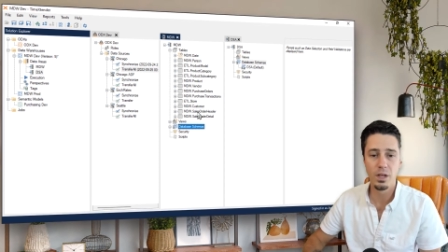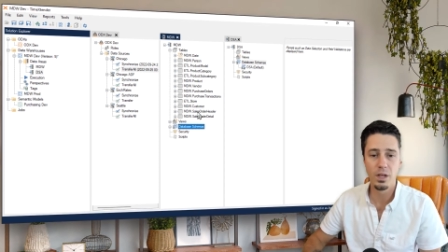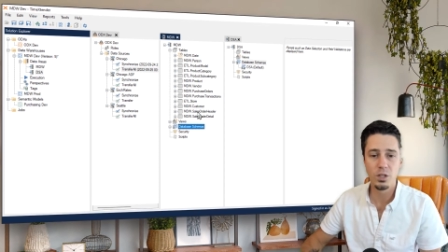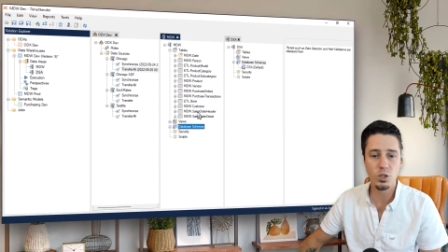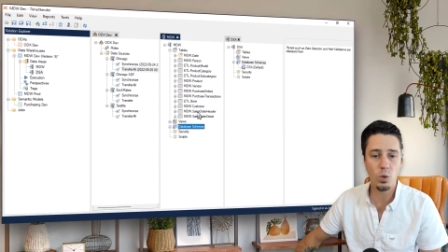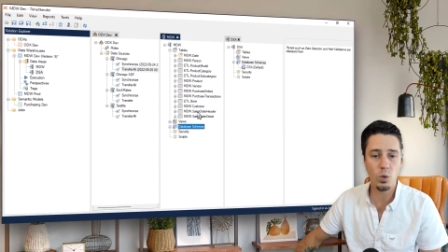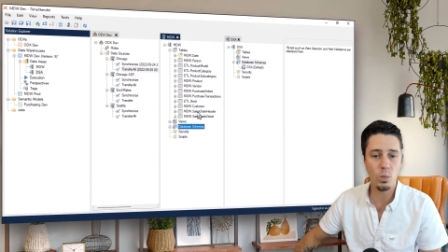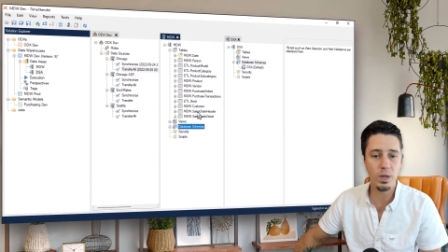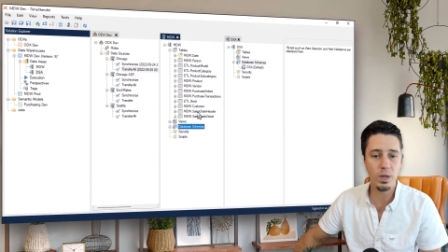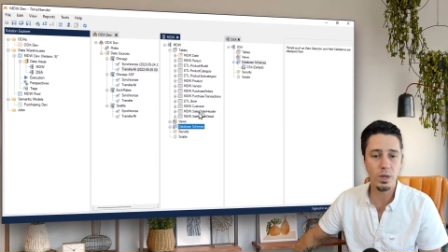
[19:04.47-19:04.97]

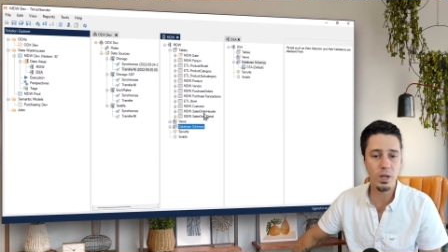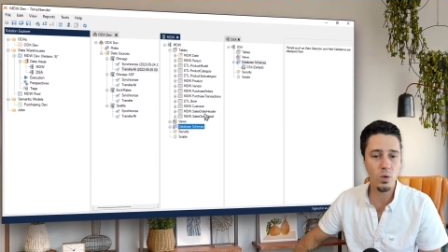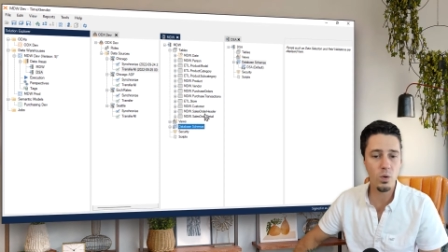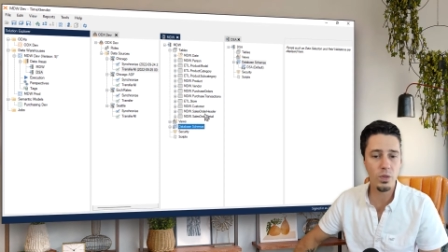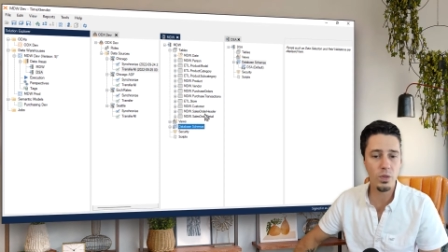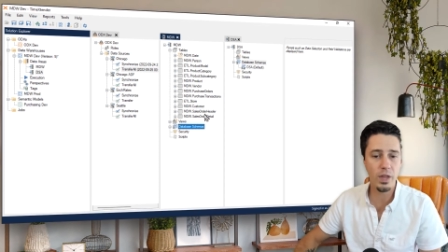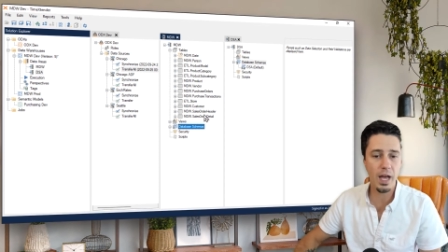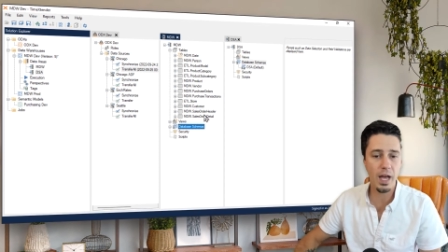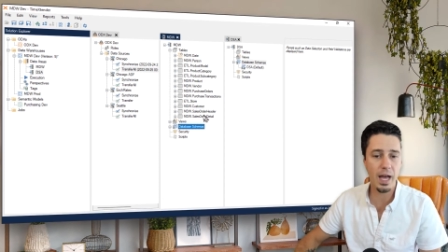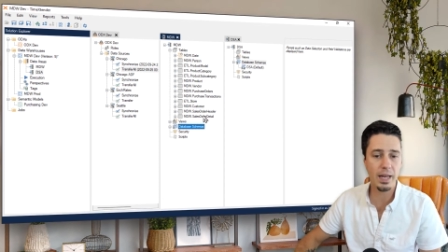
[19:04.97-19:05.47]
So we
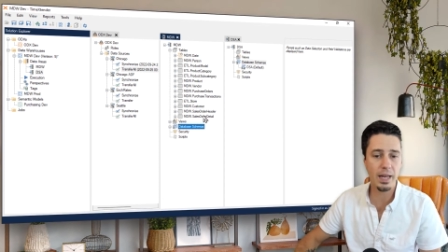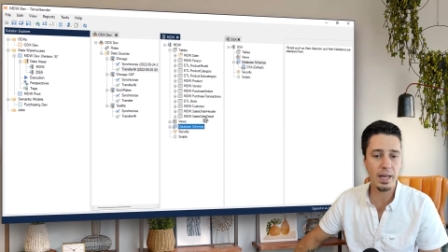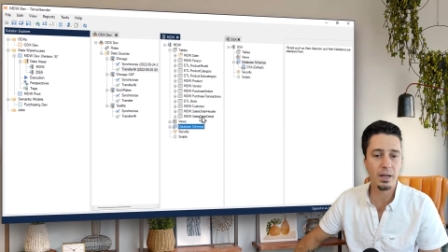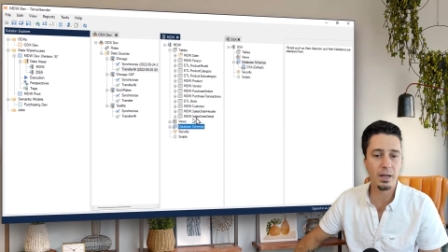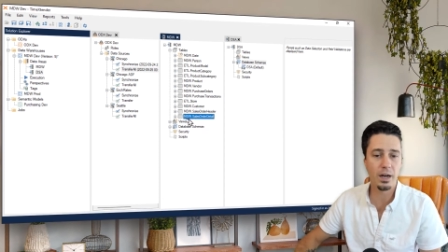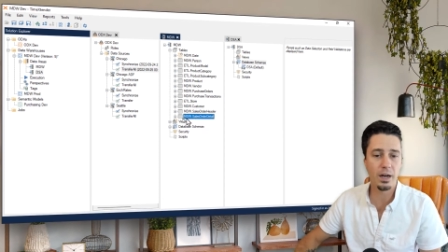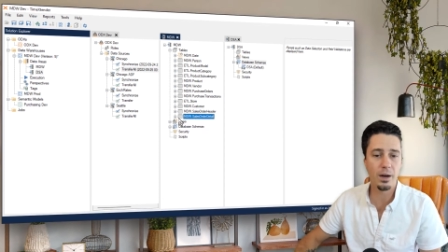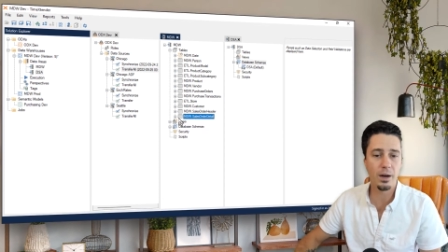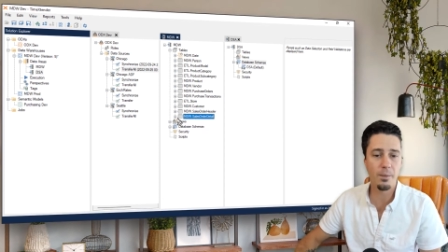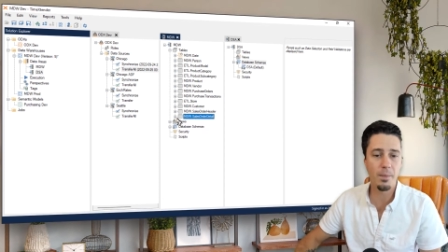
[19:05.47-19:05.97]
know that
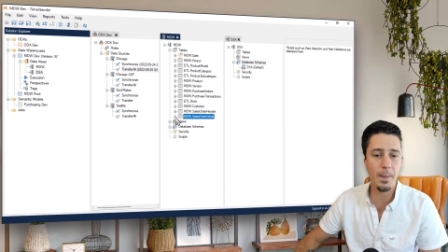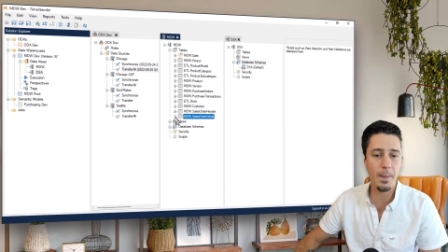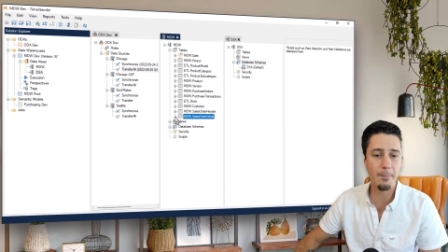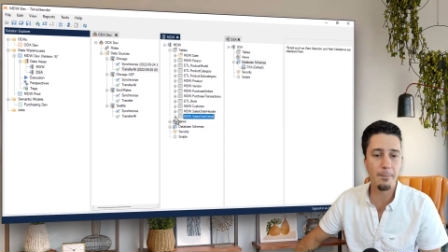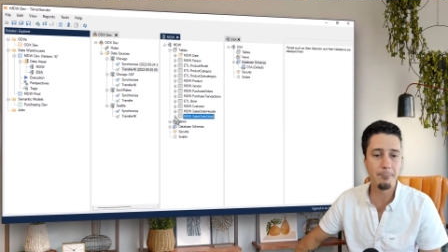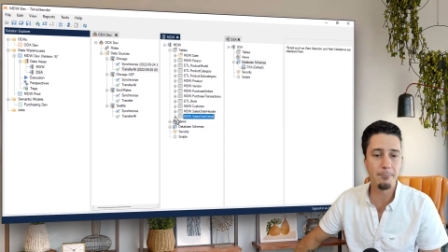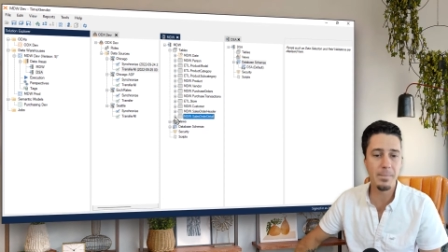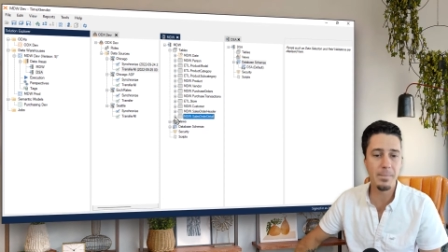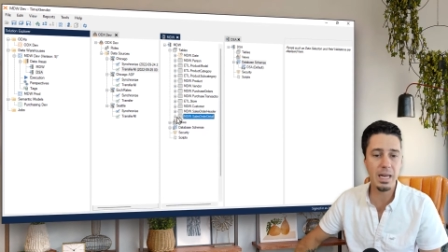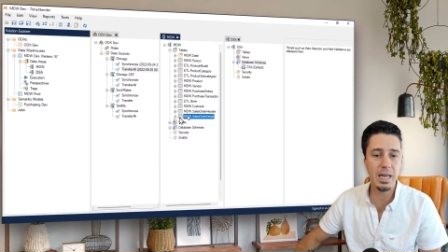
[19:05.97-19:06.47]

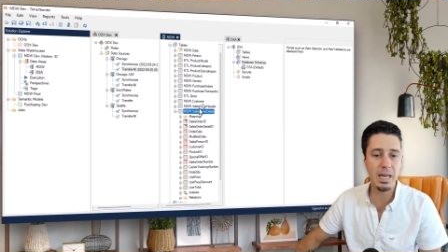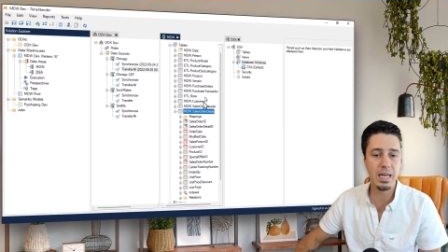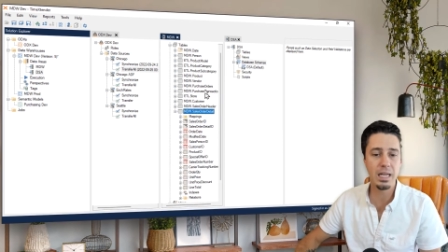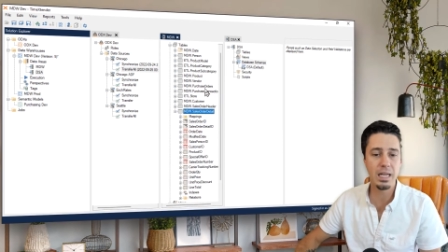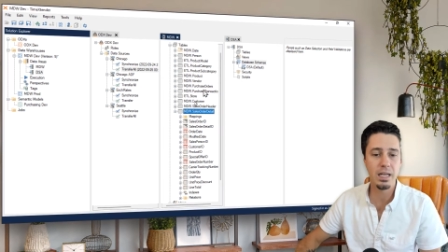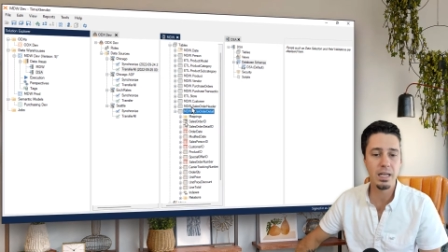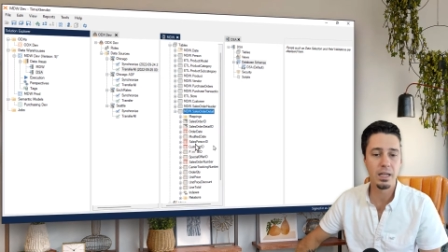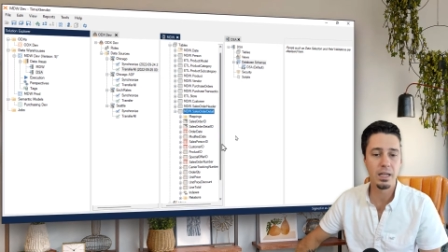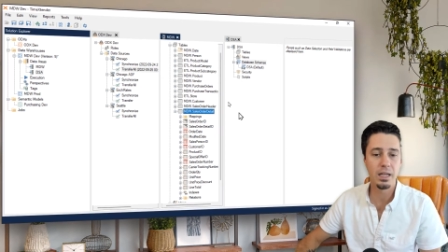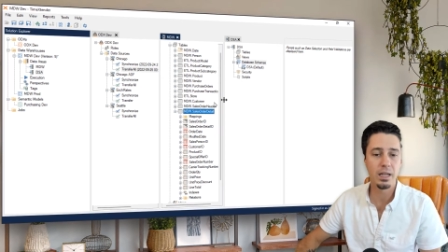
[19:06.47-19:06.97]

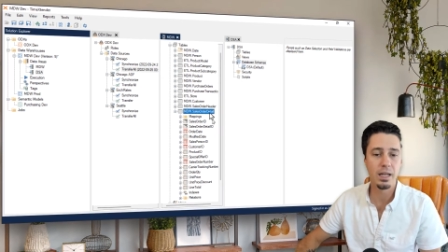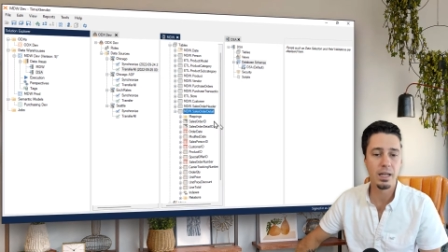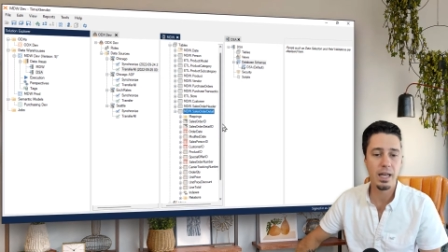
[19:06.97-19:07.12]
many